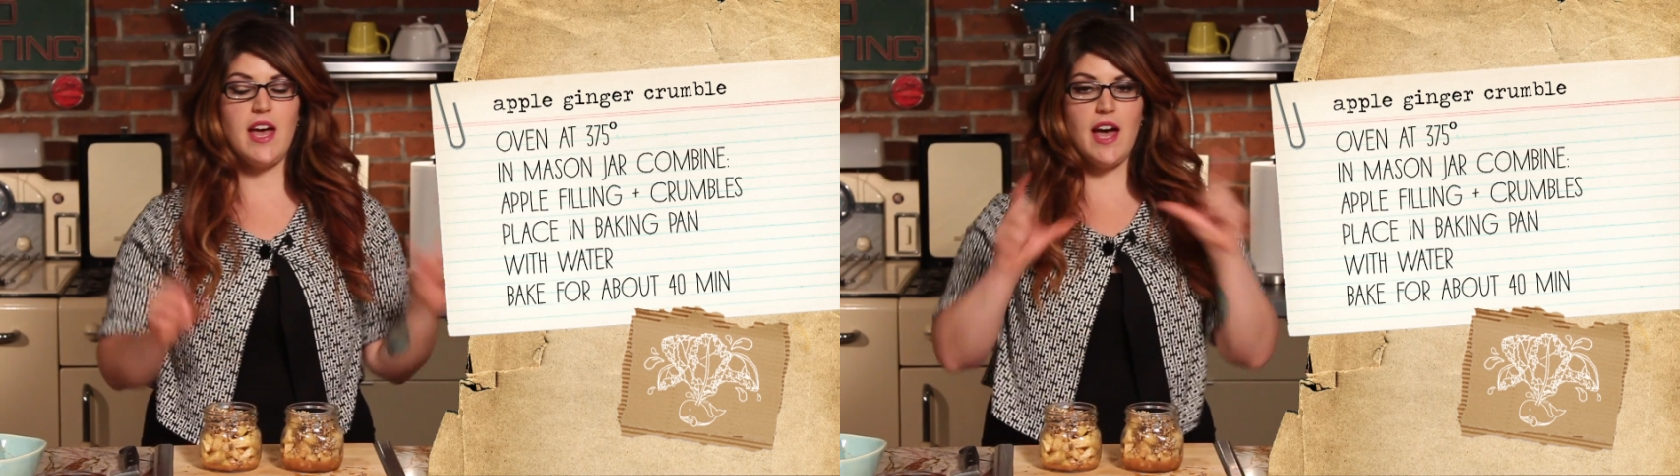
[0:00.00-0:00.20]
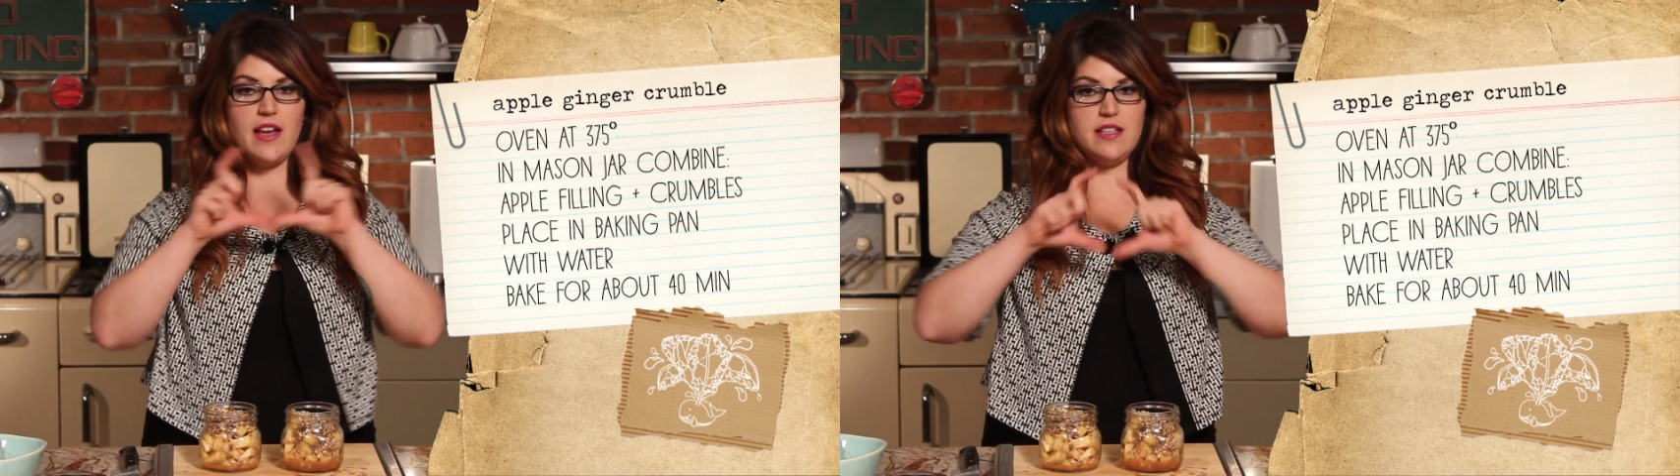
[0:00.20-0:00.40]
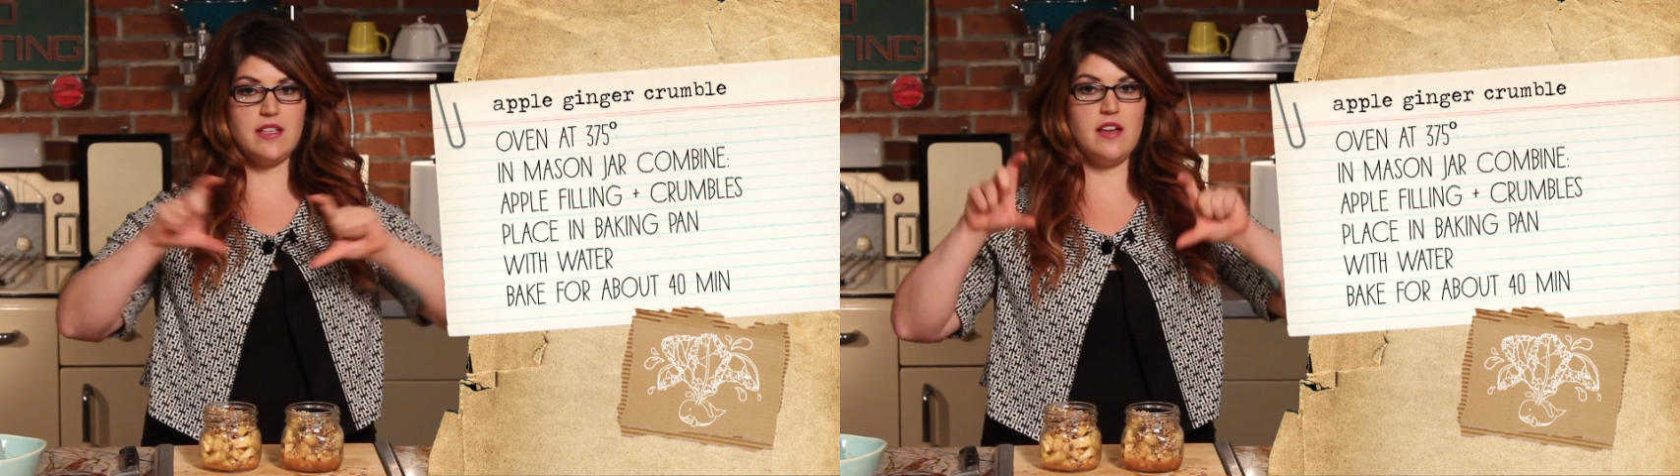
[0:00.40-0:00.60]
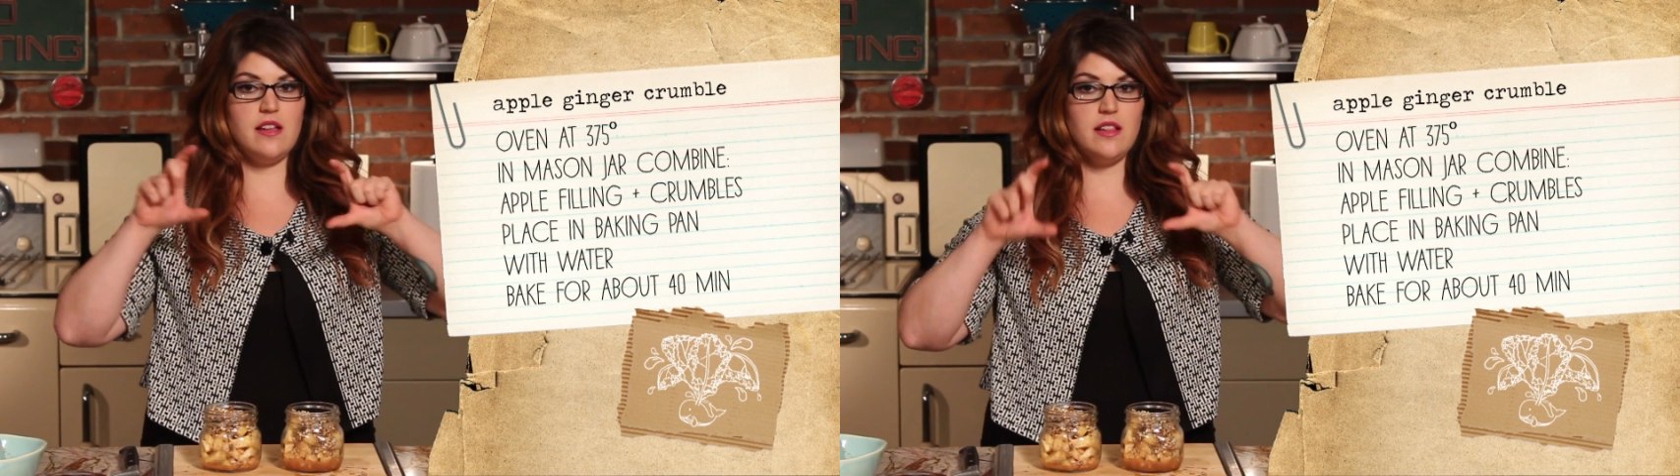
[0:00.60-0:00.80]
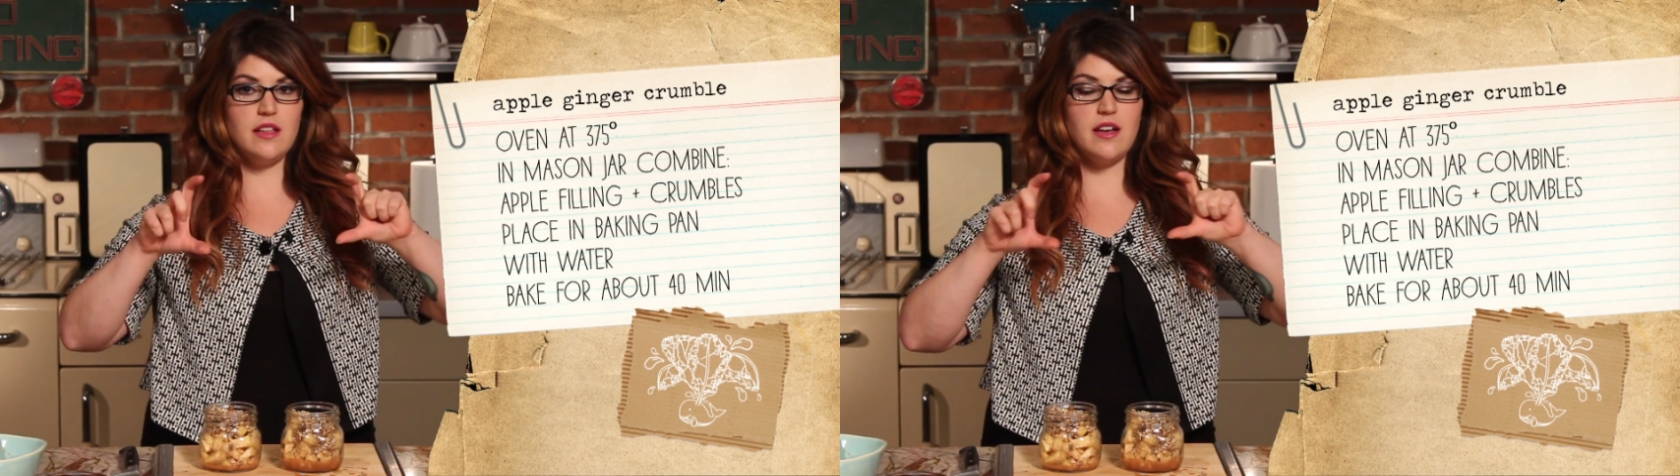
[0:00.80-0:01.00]
has
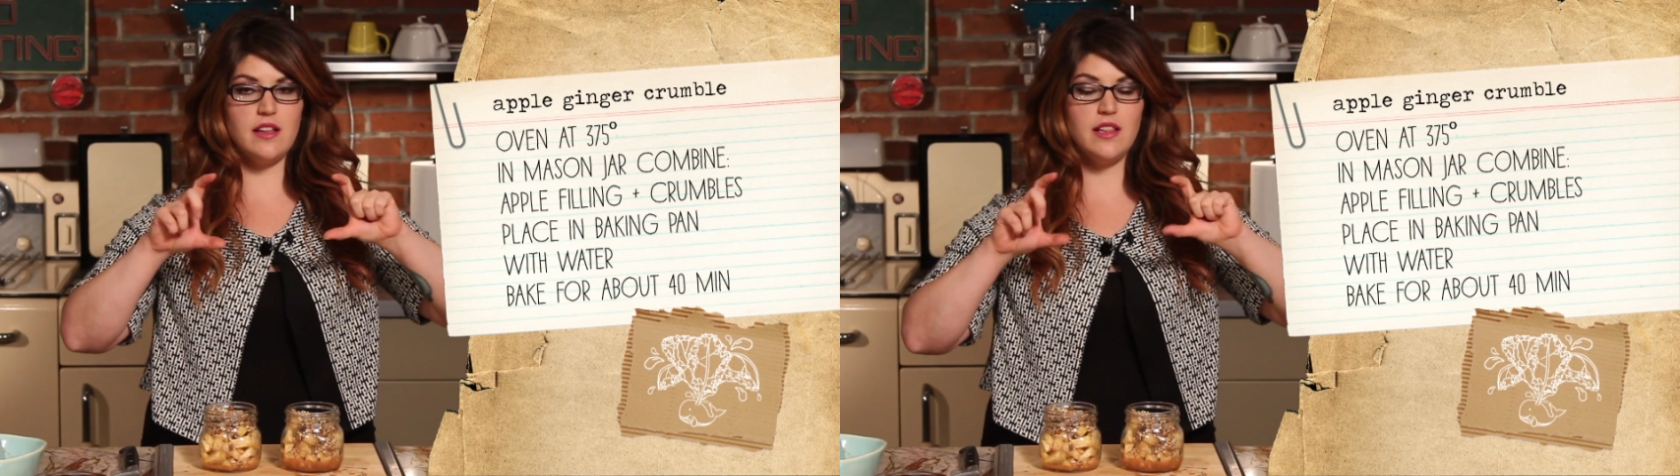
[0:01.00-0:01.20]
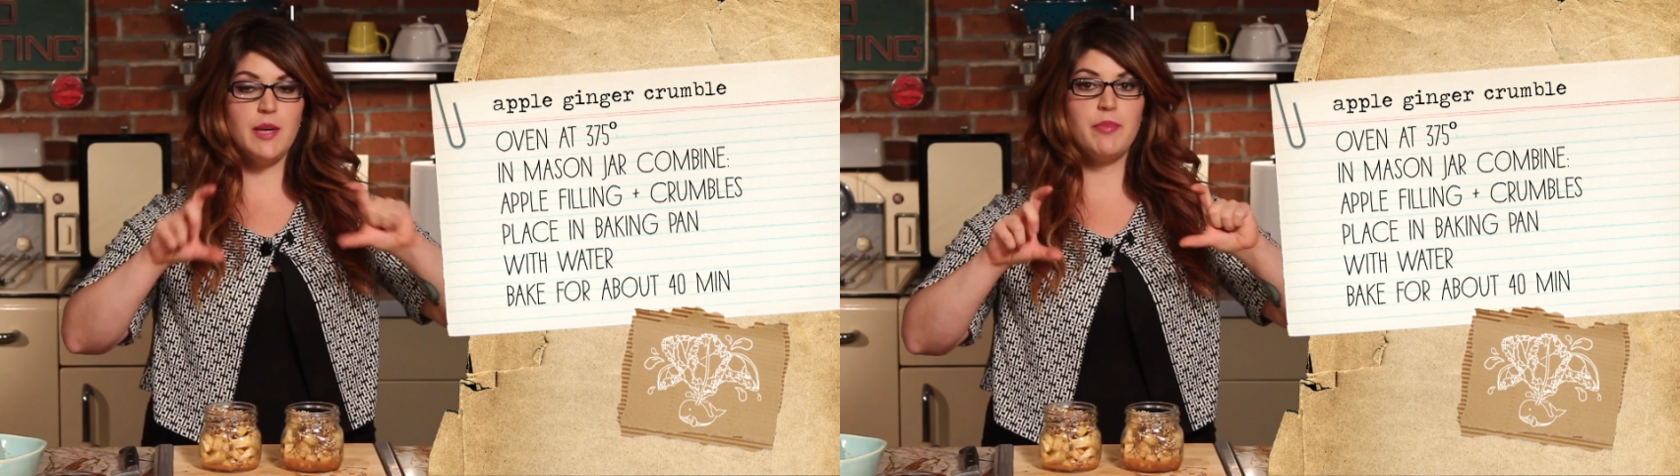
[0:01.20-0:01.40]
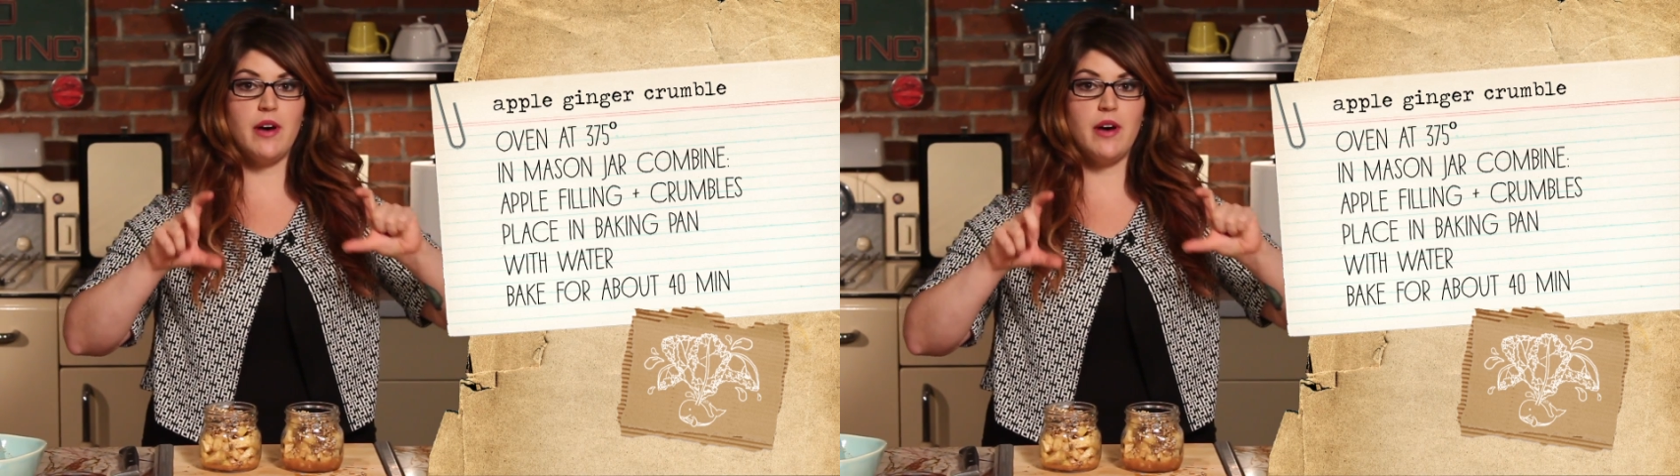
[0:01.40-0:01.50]
a lip